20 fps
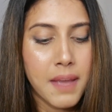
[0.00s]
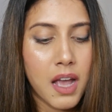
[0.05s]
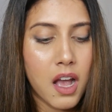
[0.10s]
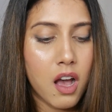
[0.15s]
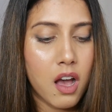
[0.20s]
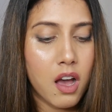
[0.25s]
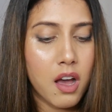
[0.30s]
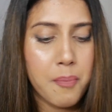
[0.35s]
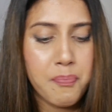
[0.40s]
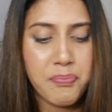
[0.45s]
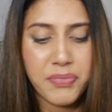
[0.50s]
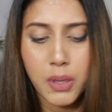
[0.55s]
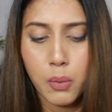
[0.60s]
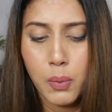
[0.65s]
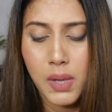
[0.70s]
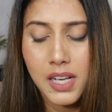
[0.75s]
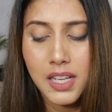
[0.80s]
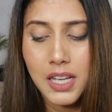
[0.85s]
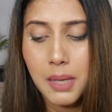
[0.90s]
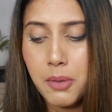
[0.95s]

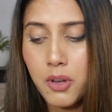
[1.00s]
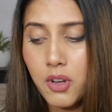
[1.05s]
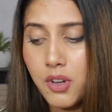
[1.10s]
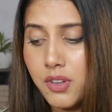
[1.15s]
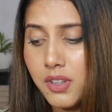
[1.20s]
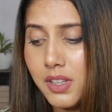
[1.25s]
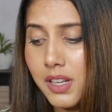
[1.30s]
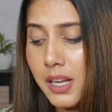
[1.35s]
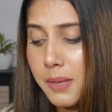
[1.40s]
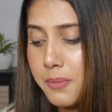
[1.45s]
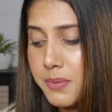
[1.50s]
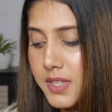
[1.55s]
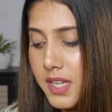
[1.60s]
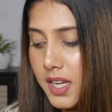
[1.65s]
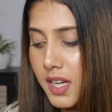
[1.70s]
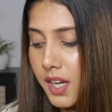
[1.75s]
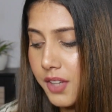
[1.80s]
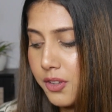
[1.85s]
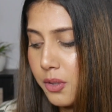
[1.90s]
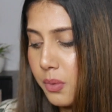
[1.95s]
Well, coming on to the
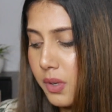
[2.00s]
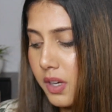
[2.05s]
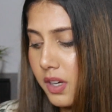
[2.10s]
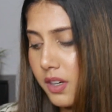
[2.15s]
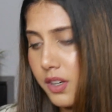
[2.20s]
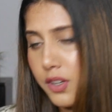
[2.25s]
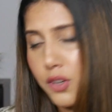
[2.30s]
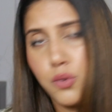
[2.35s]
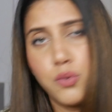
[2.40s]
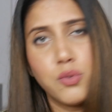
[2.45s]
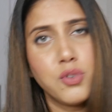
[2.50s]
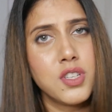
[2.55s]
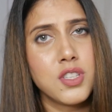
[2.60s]
lipstick, you